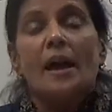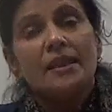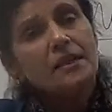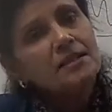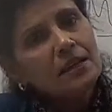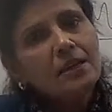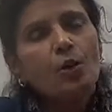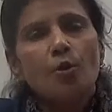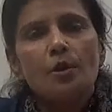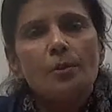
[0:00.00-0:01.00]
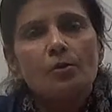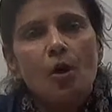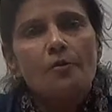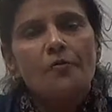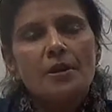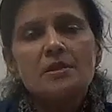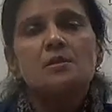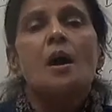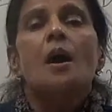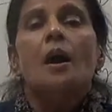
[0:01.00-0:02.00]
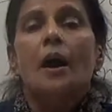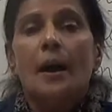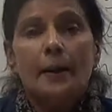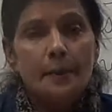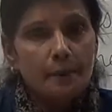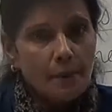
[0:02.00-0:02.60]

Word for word: In the second roundtable conference, uh,